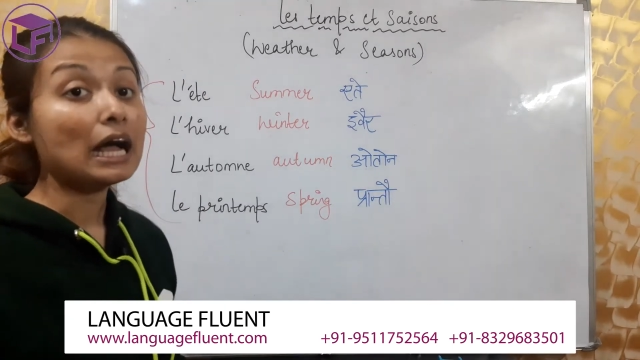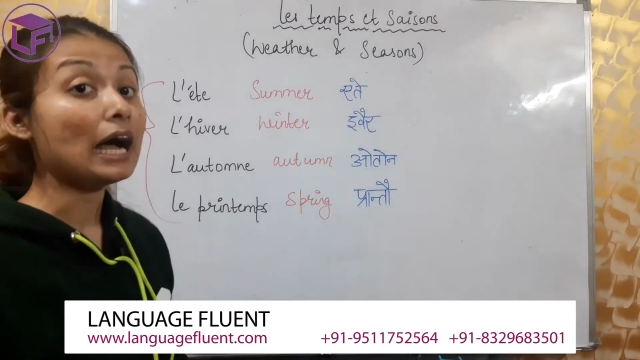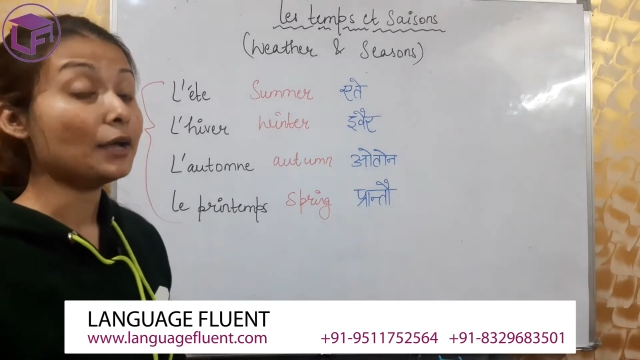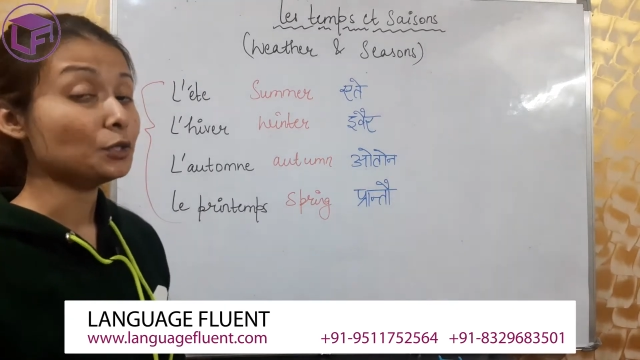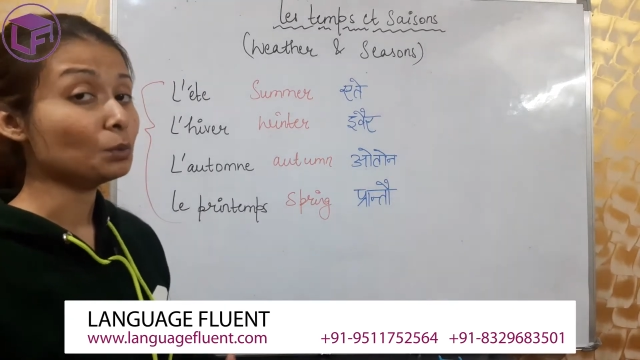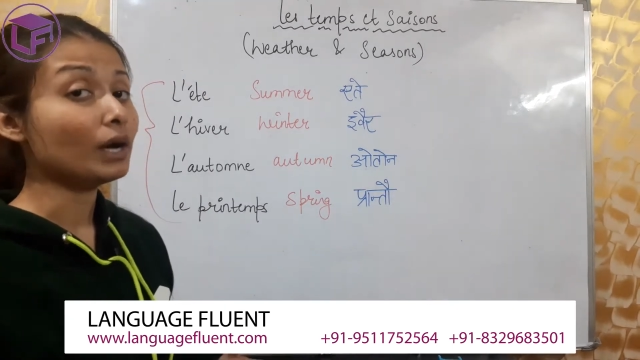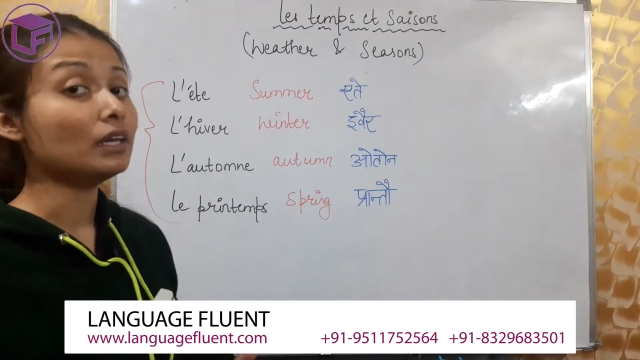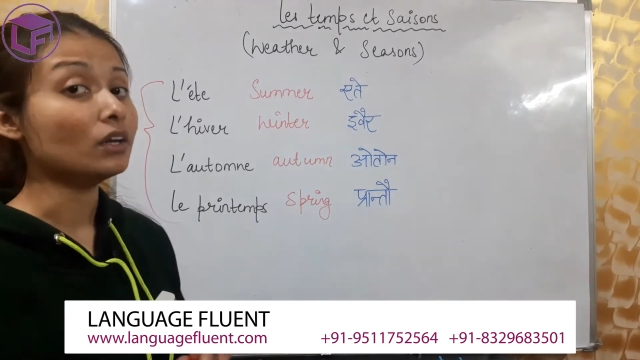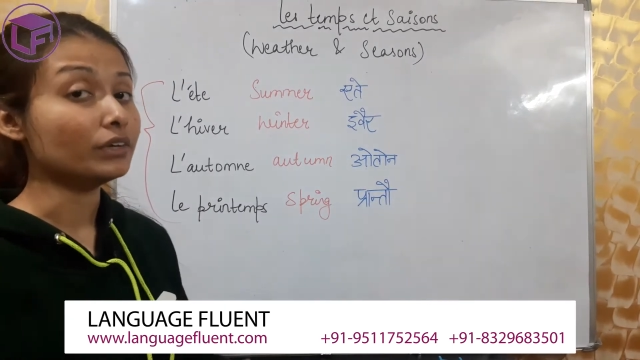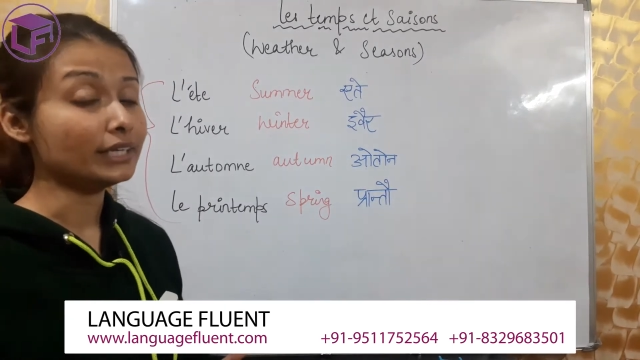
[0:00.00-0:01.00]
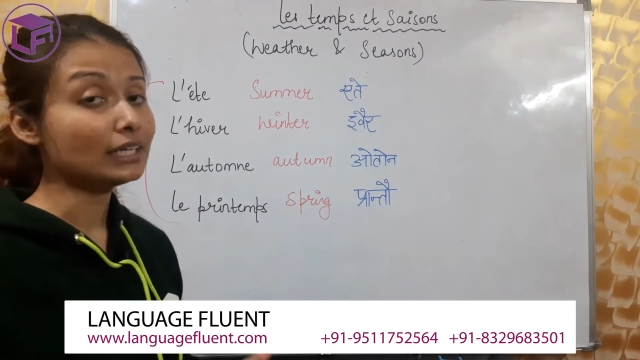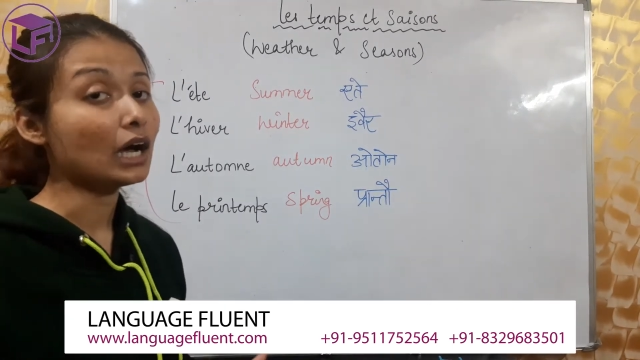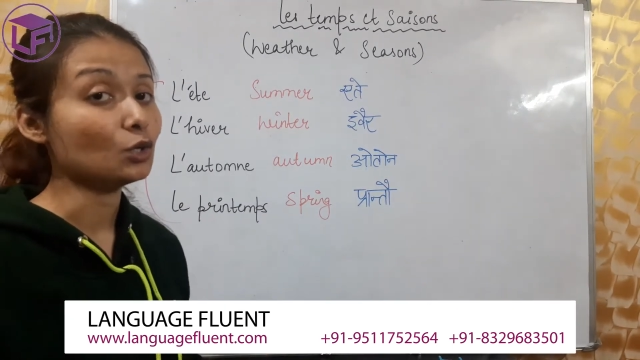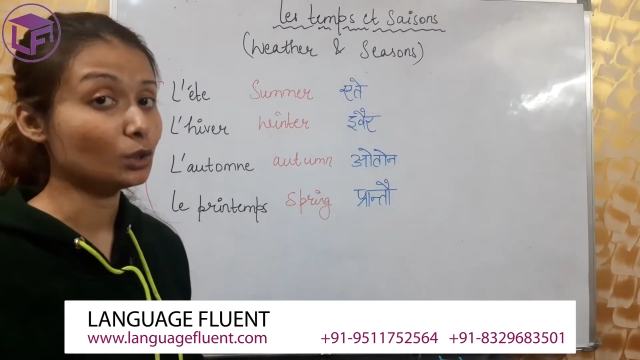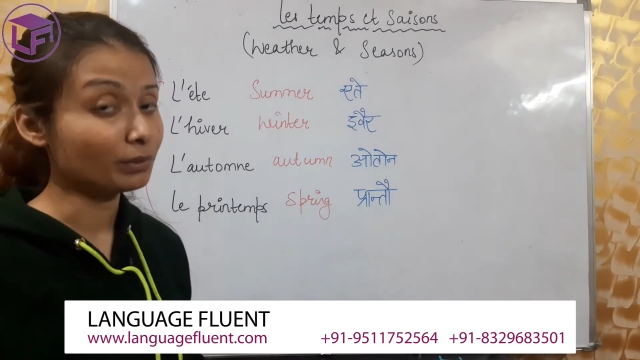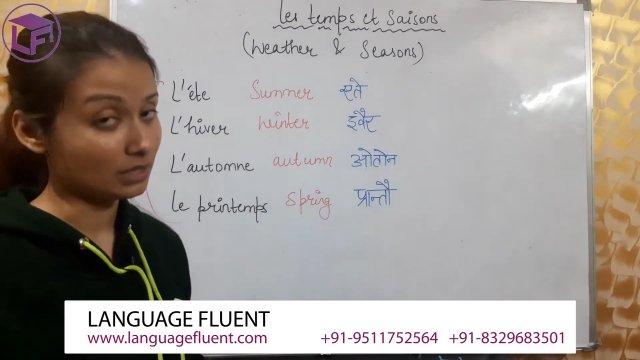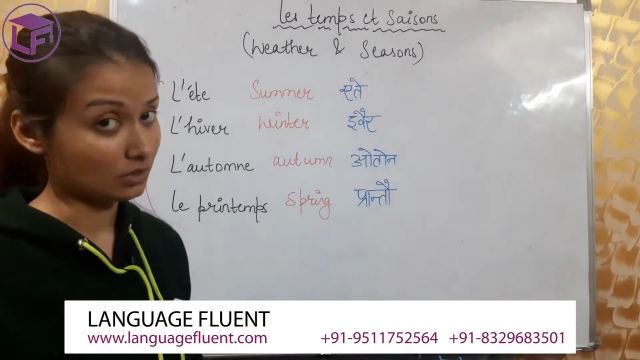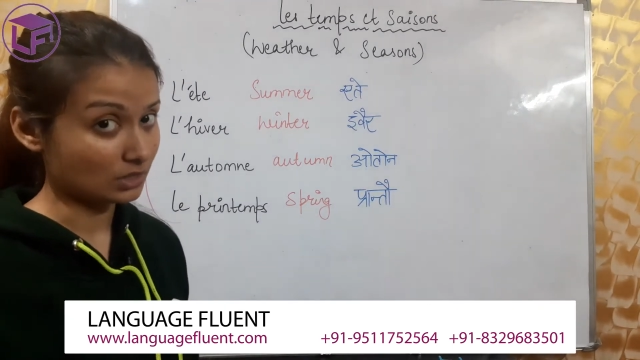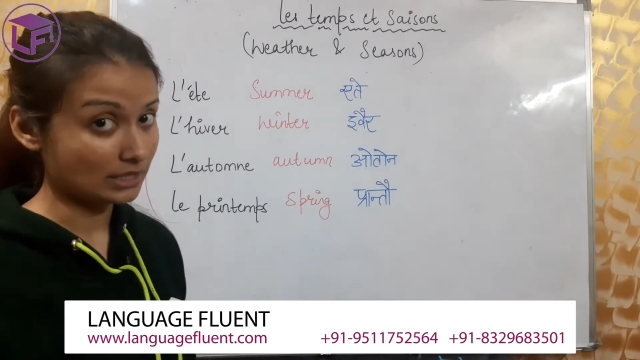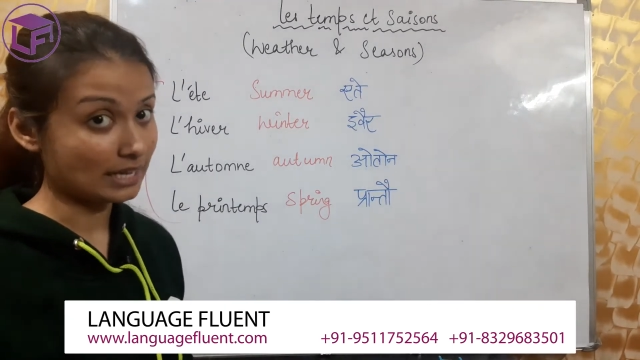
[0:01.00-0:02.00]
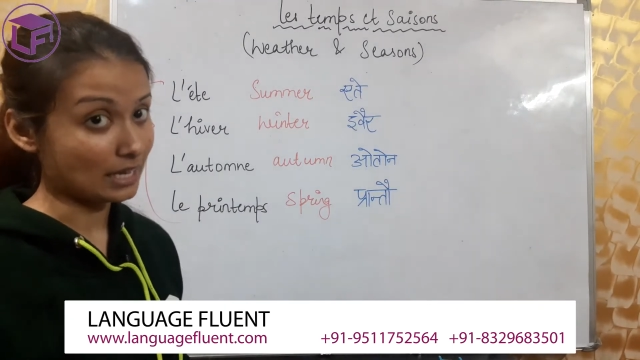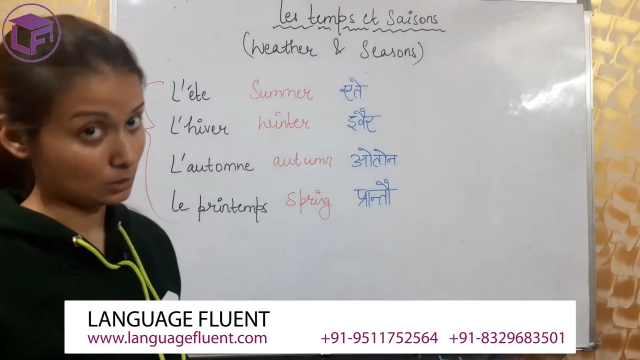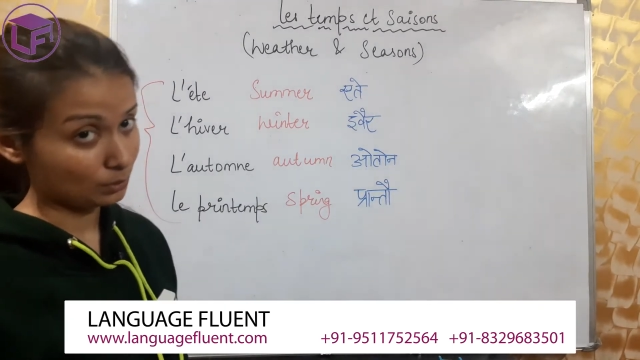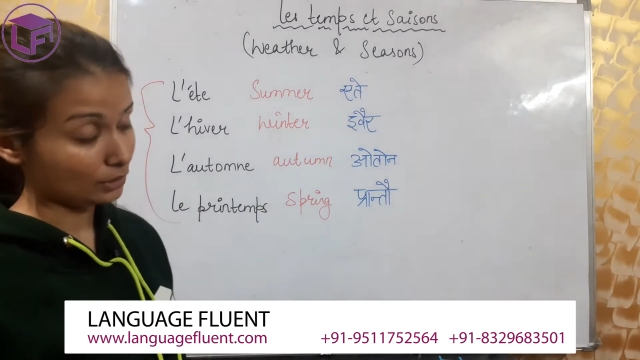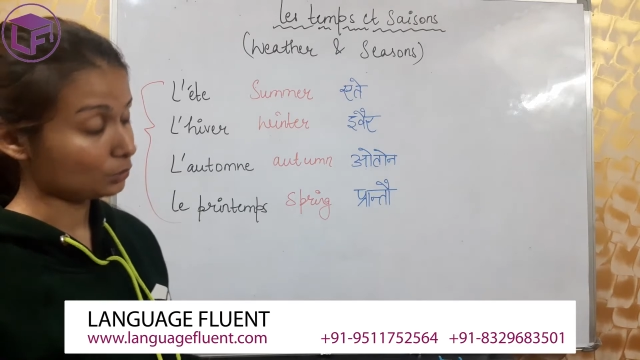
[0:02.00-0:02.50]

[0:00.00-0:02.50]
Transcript: and you are learning how to pronounce it as well.